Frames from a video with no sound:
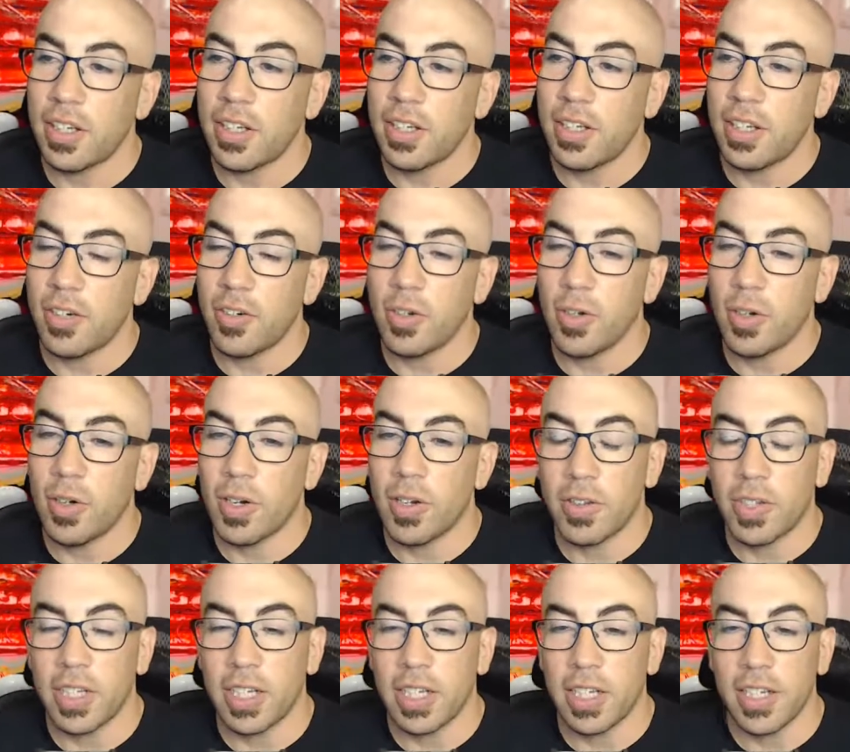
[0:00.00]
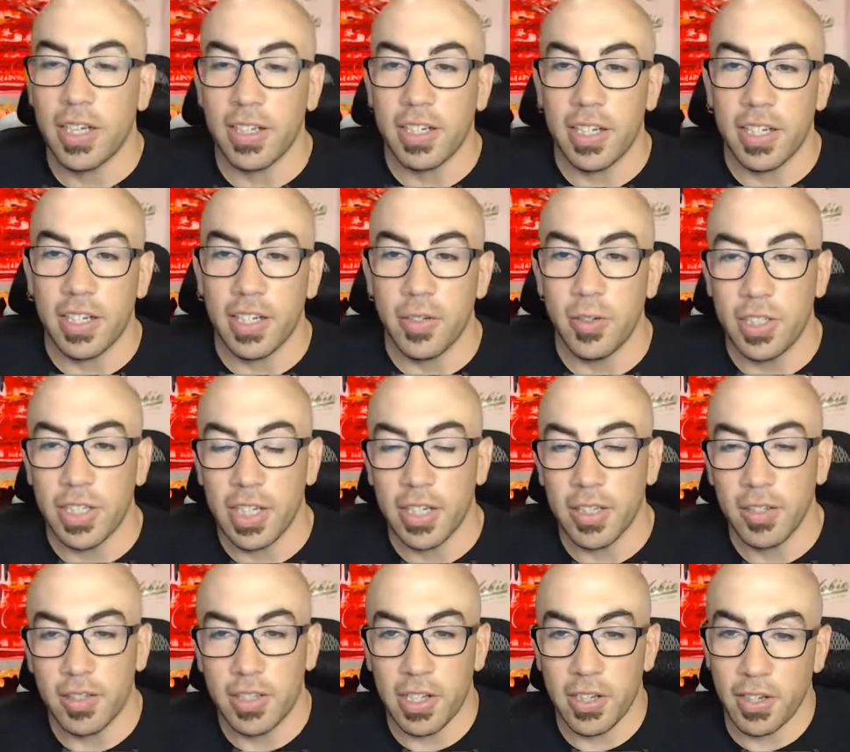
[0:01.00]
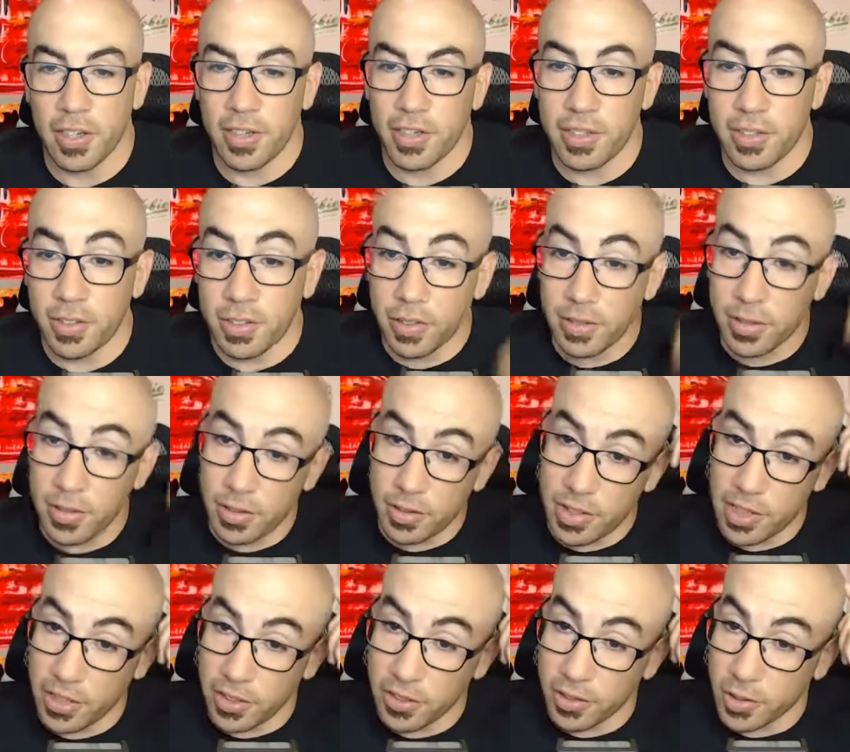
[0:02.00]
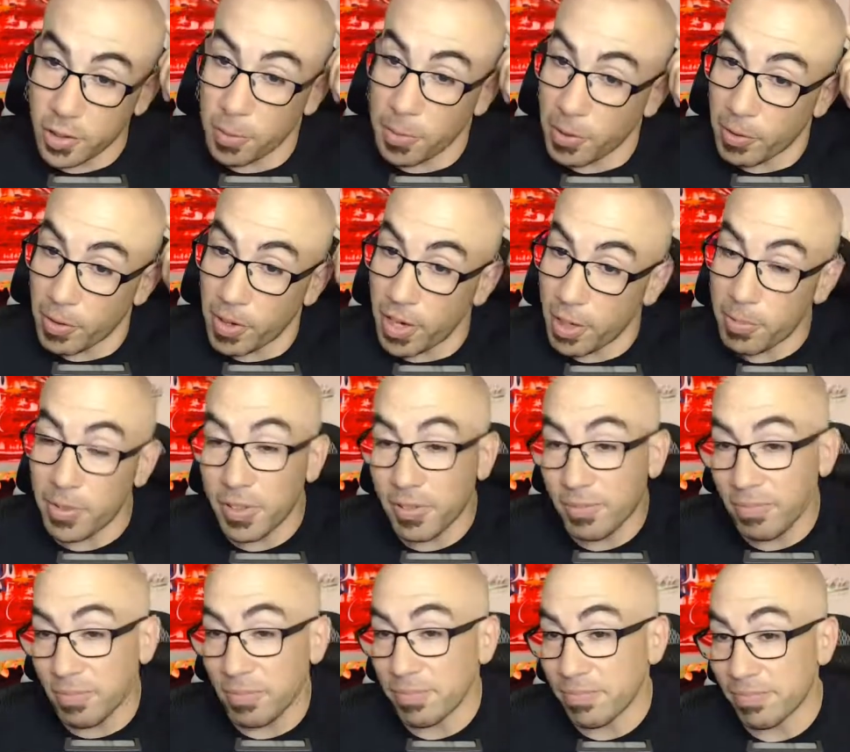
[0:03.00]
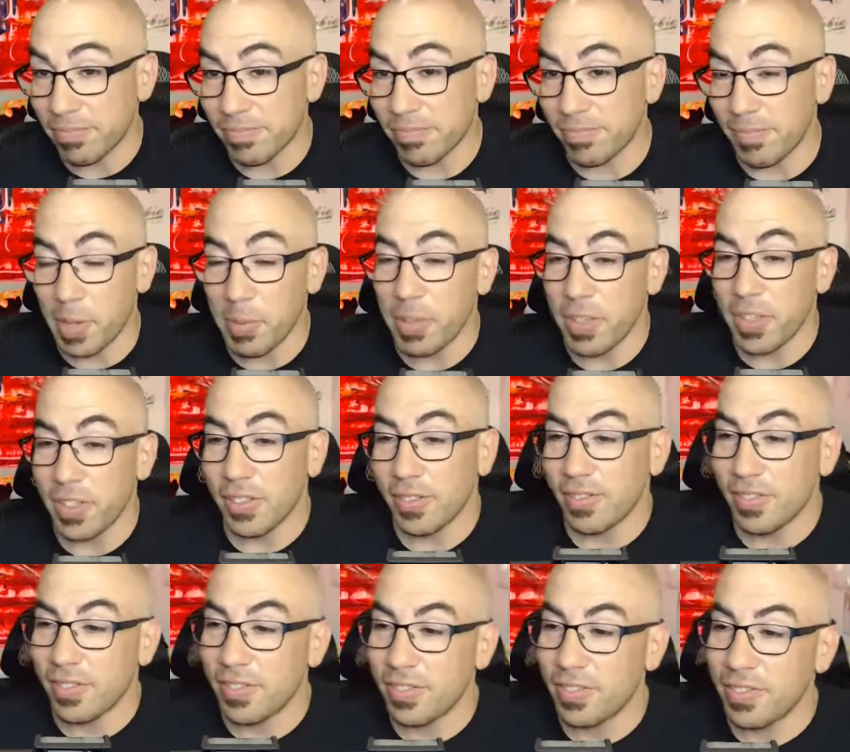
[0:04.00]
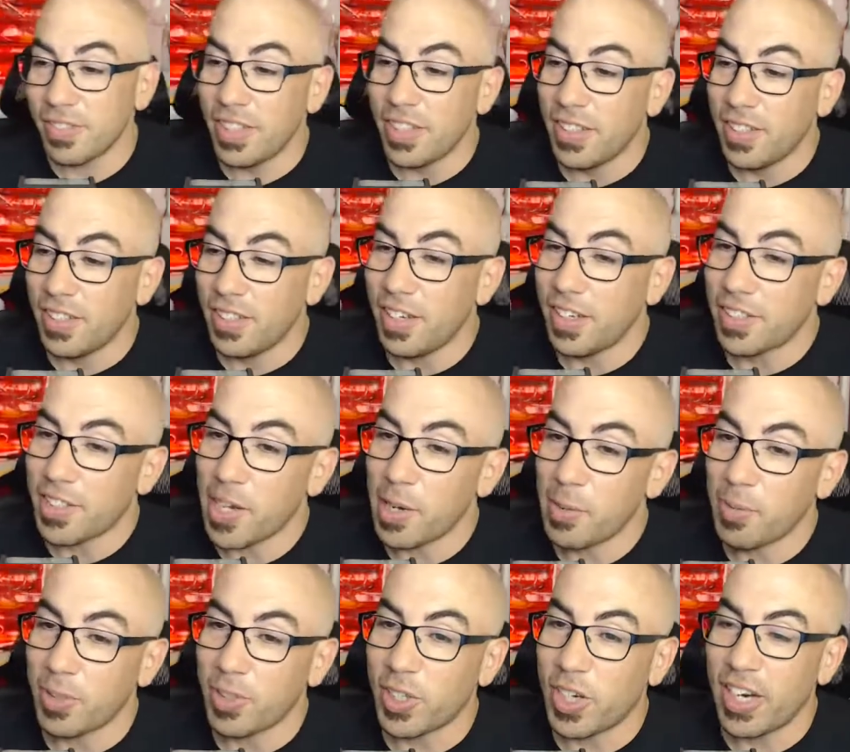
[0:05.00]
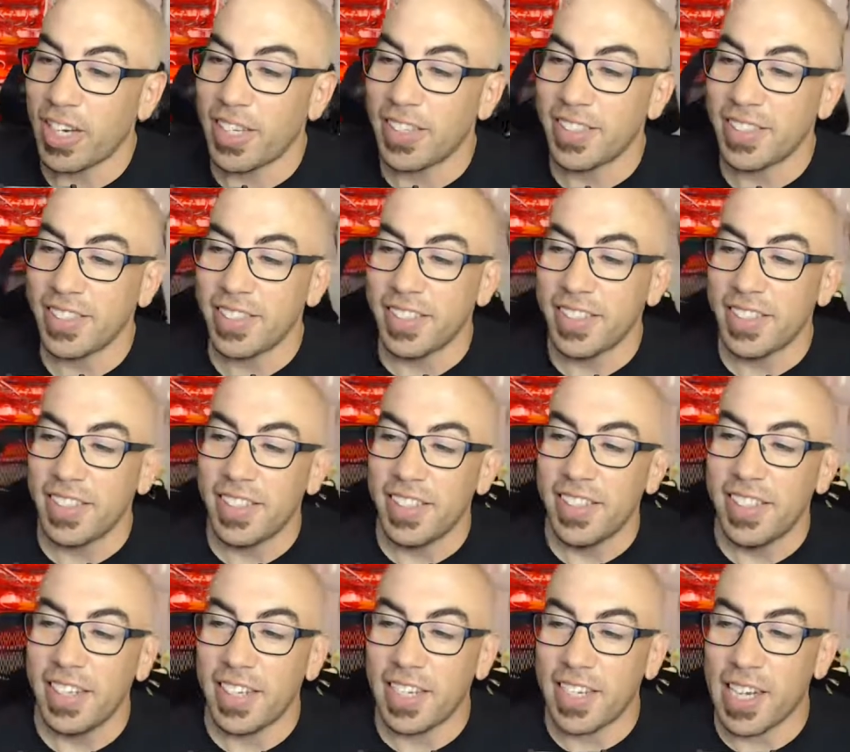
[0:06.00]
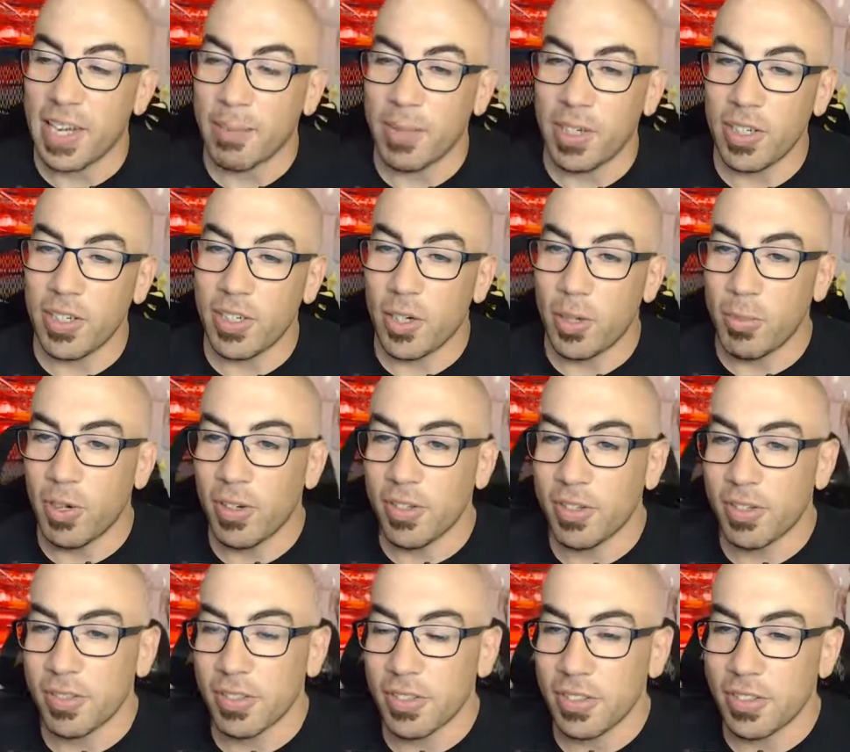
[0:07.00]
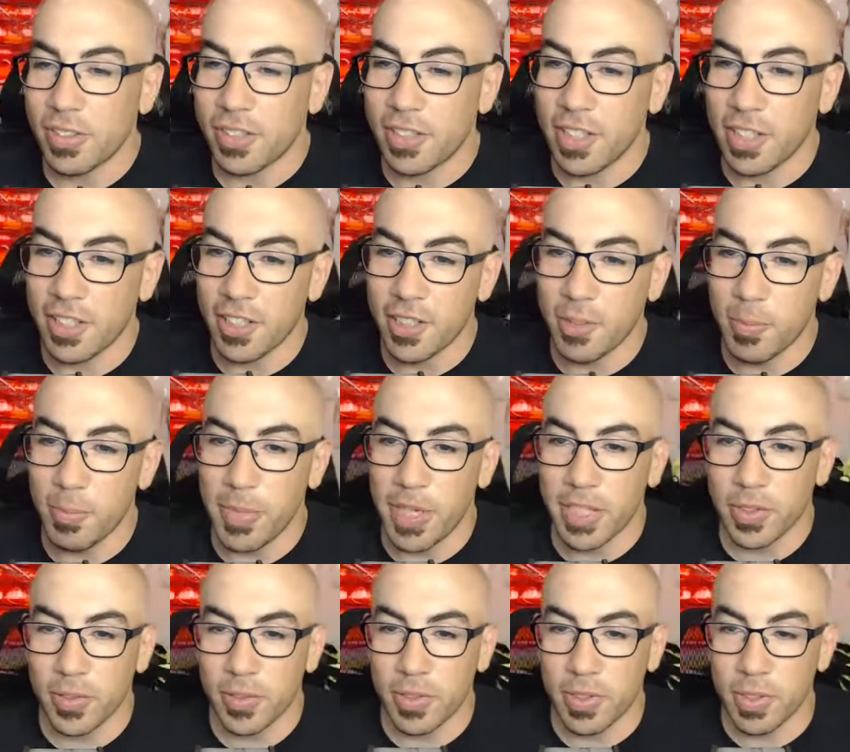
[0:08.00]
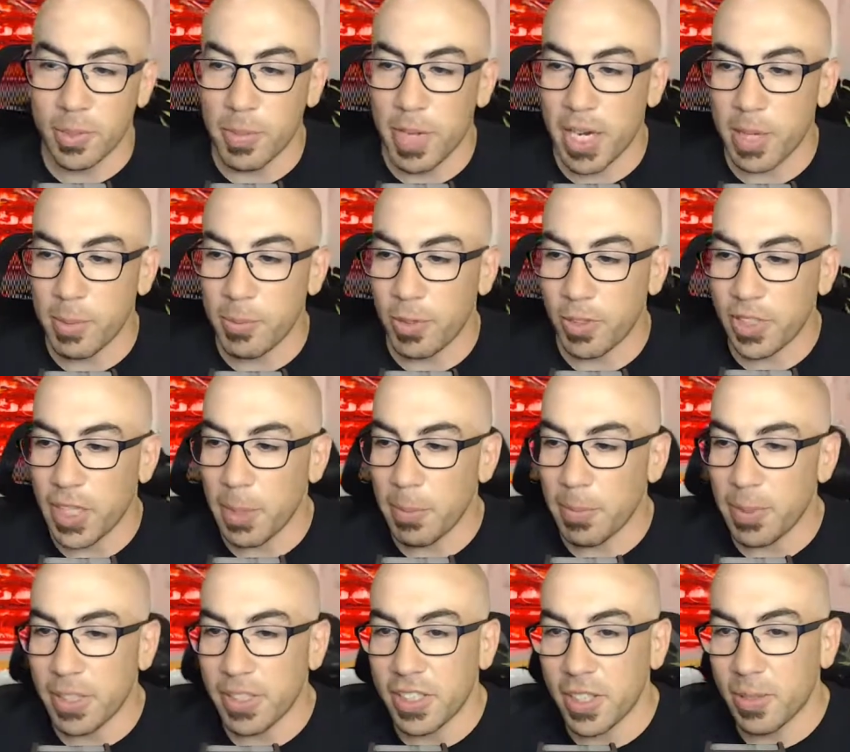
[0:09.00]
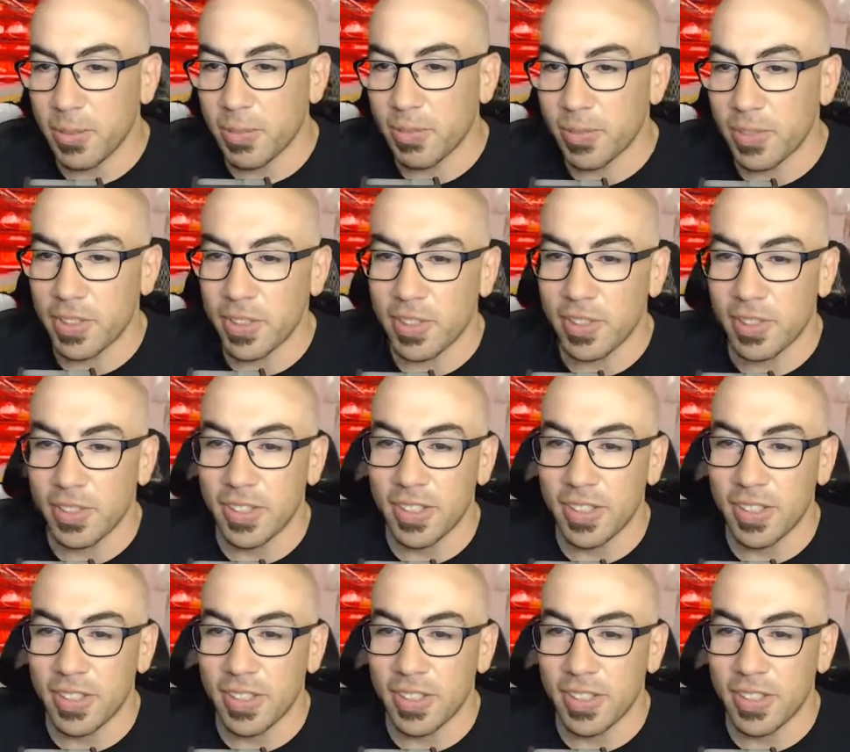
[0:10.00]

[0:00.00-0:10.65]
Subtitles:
I don't know. I don't think he caught that huge yellowtail on his telescoping rod, but maybe next time we'll try it. And Captain Adobo still in the mix for the Spotty Bowl Championship. So